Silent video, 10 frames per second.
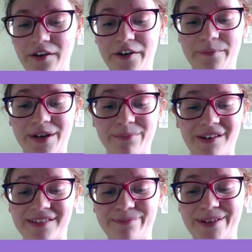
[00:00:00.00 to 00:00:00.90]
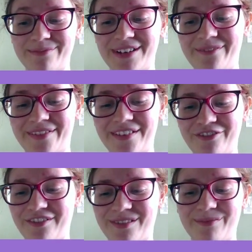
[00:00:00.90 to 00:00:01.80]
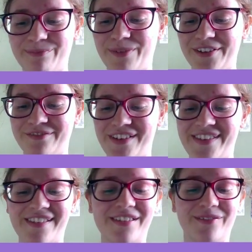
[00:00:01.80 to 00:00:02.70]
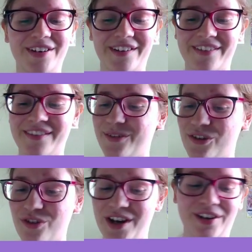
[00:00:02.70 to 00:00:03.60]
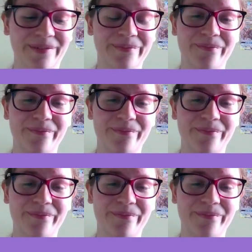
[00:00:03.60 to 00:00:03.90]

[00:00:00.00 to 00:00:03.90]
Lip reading: And apparently Piplup's difficult to bond with since it won't listen to its trainer.